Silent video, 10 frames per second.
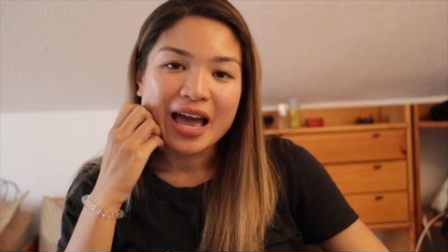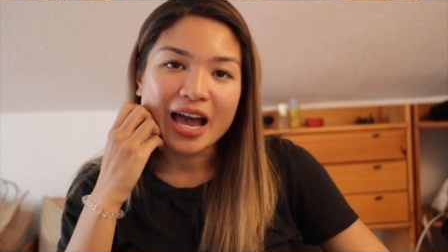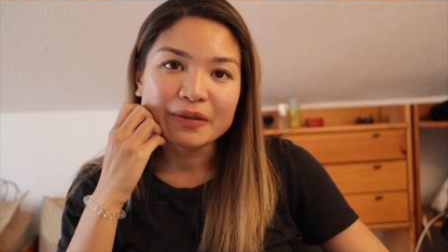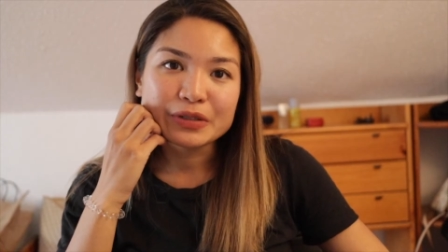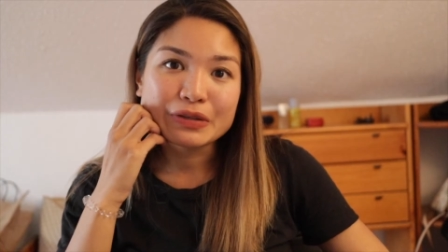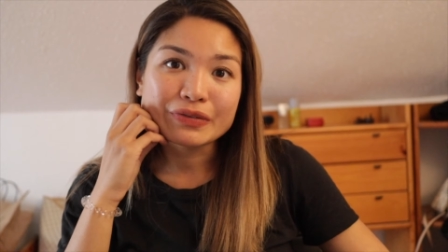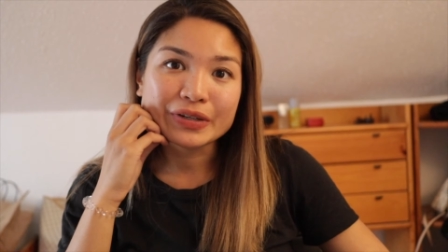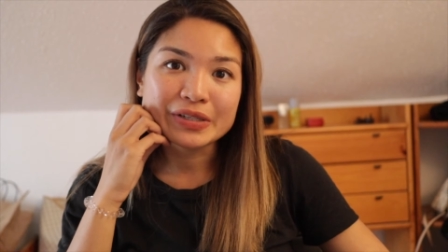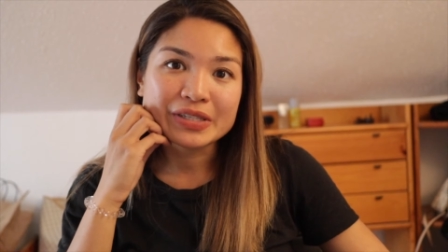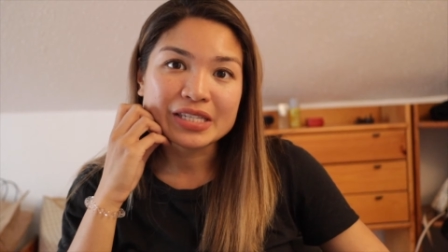After the
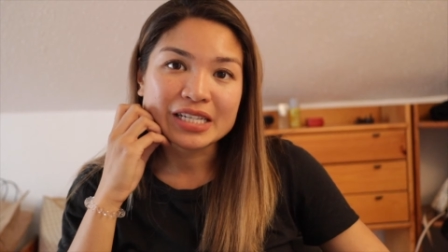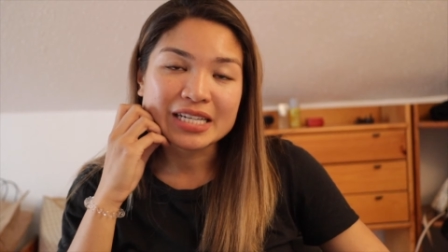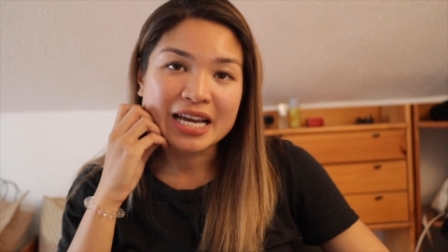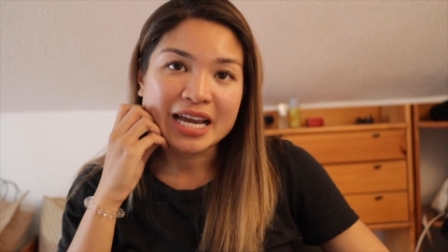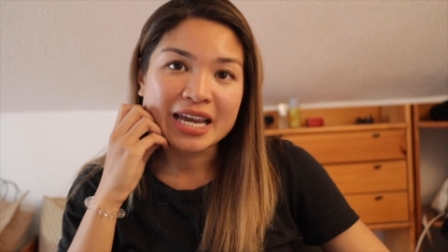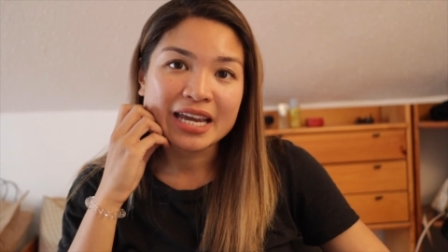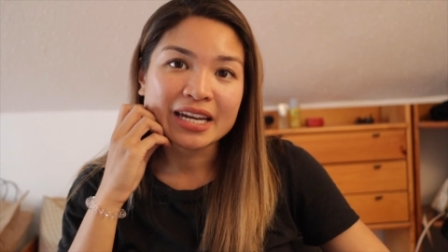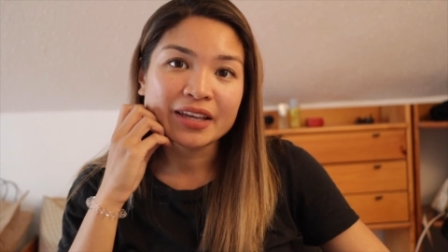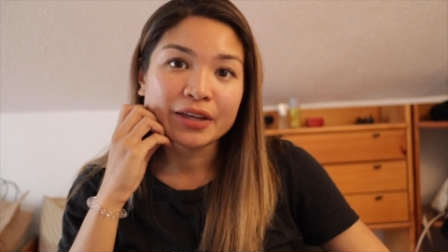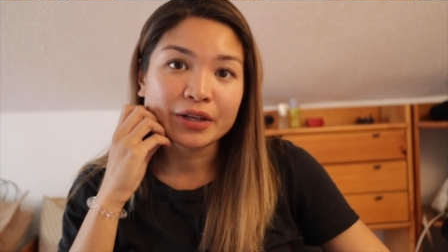first
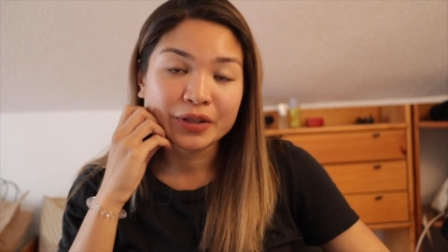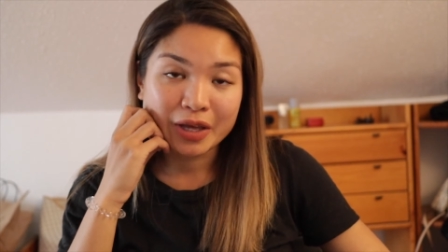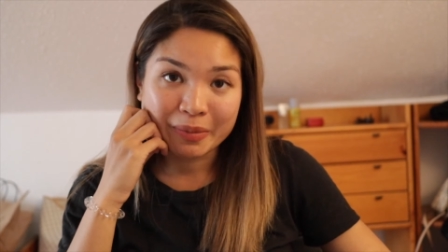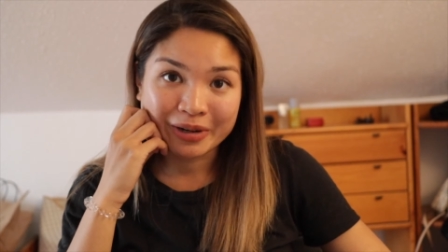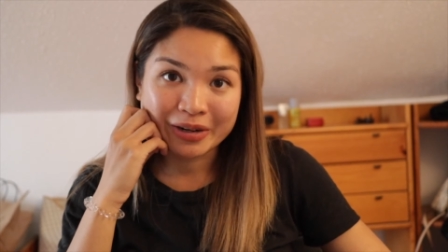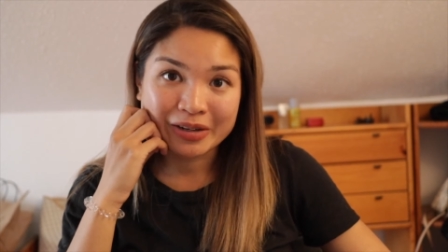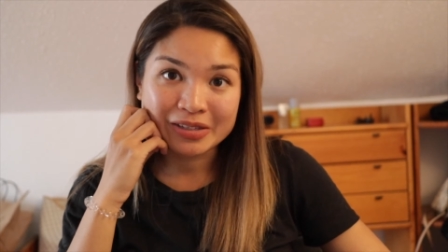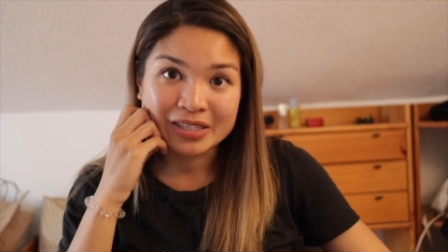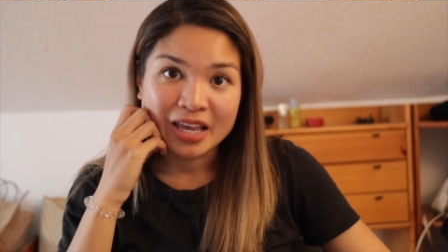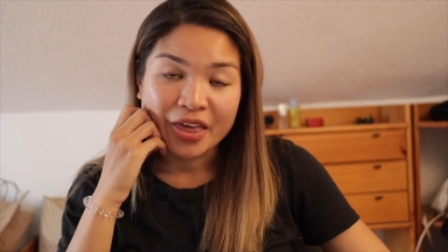9
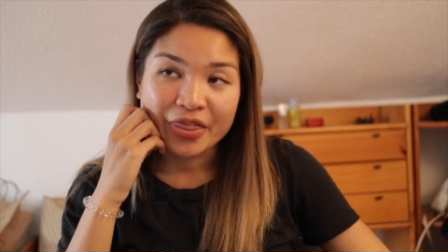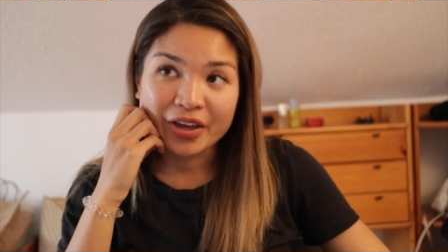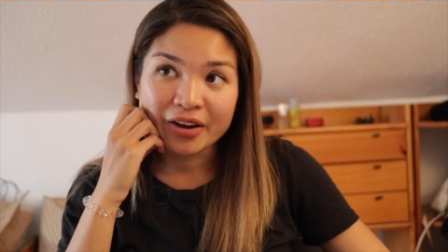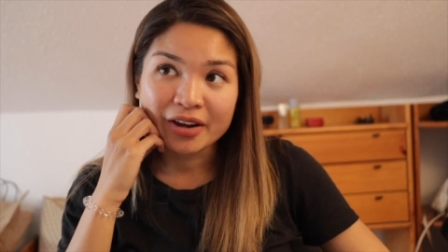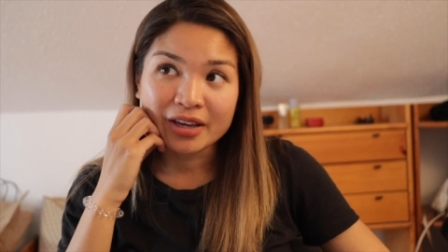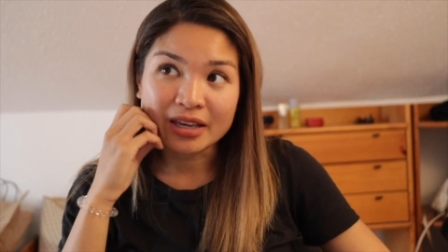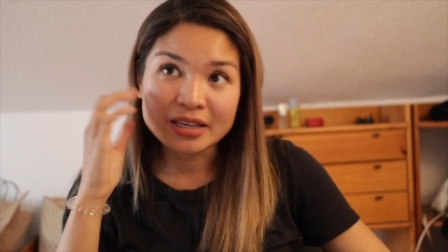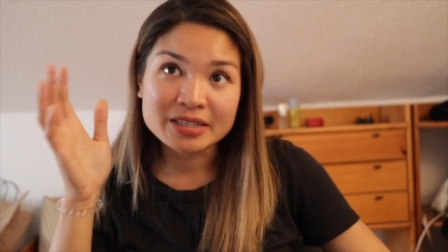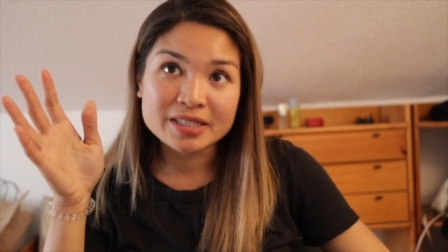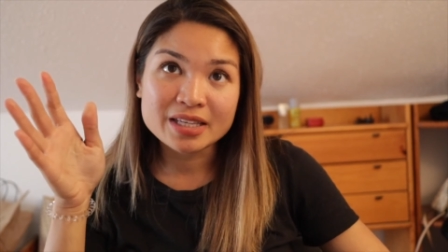kilometers, there
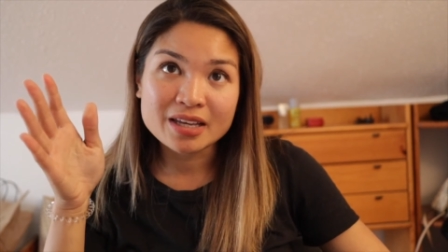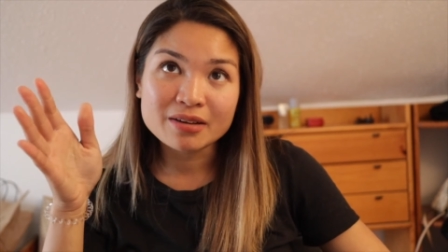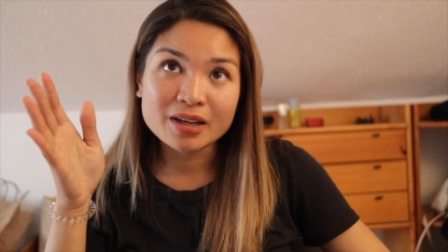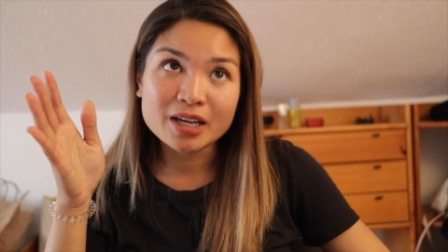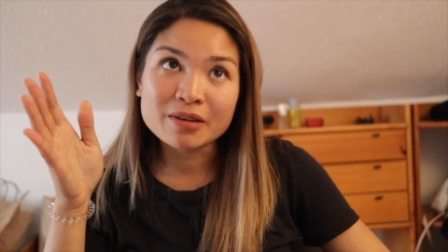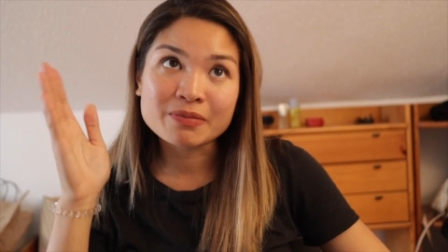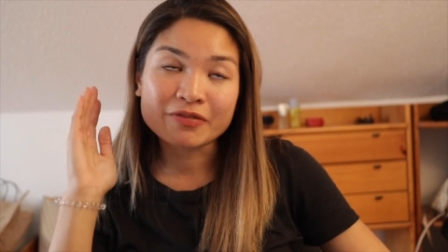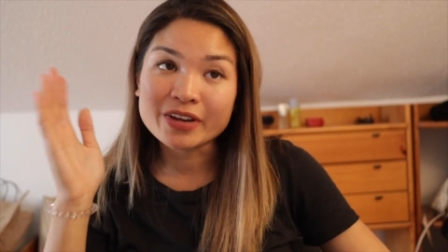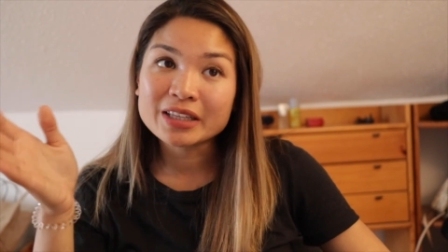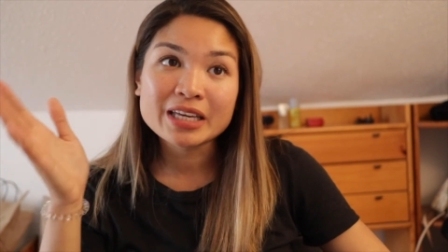is
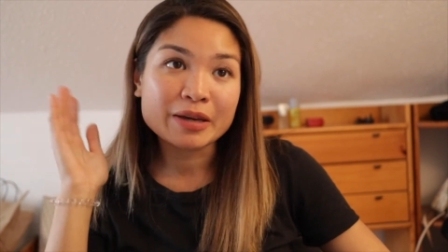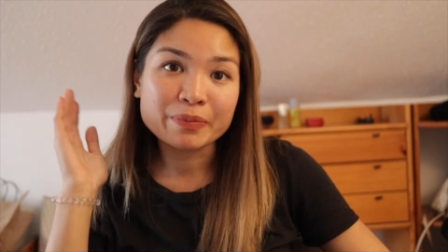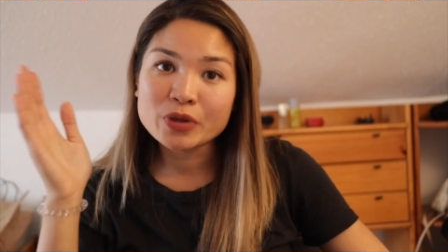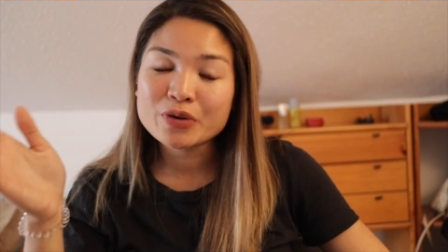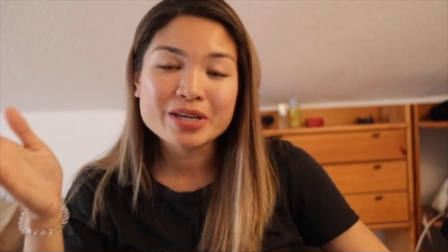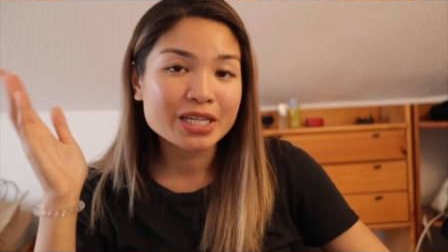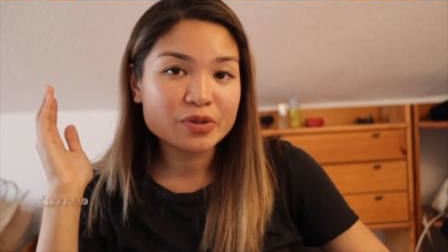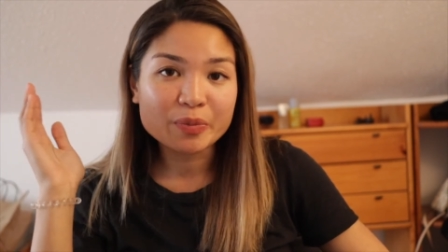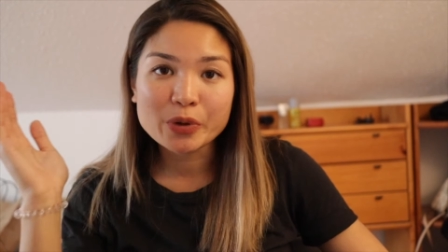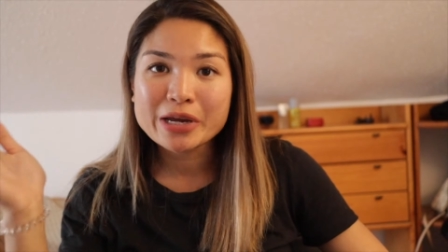finally you get
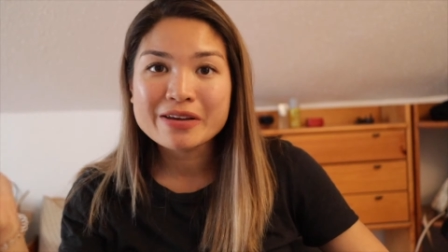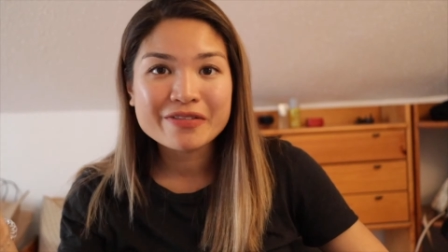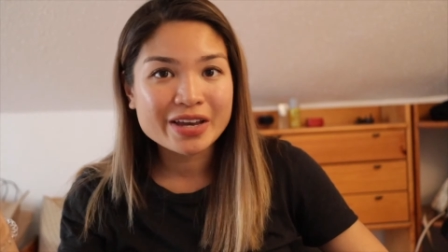to a point of